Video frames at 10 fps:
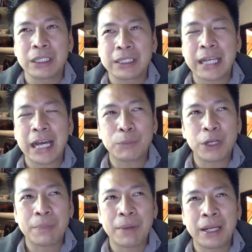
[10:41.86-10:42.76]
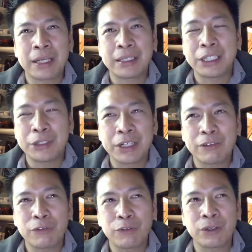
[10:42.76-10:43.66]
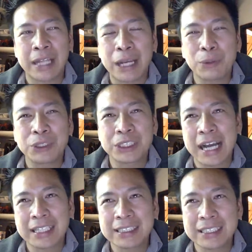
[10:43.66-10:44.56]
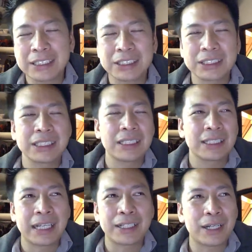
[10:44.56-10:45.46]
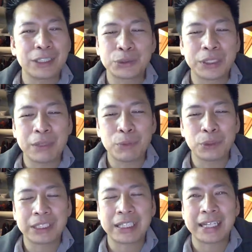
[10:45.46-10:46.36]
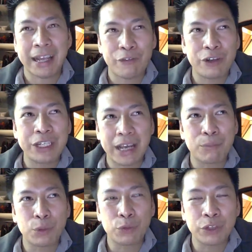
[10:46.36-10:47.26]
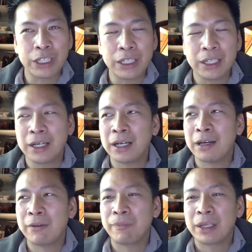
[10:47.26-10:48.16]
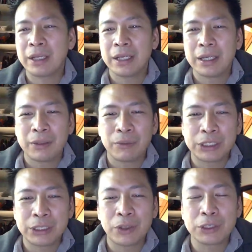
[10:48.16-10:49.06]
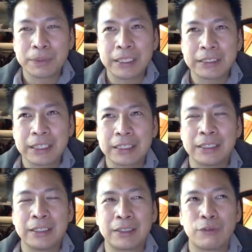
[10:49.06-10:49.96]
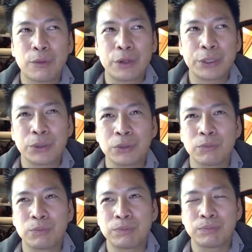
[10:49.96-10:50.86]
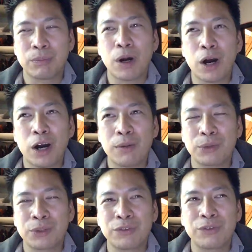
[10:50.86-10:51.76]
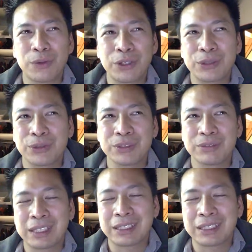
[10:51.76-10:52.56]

calibrate my hearing for language and accents. Thank God Julianne Moore's like in every damn movie, where she always plays like the 40-year-old mom or 40-year-old, like,